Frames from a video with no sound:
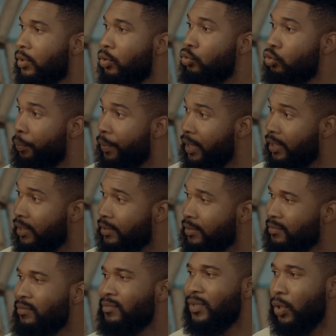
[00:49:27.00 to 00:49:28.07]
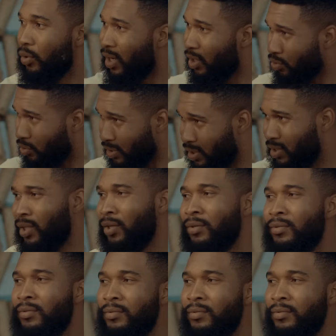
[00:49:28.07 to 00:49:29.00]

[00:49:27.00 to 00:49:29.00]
What will be? They will catch you this time.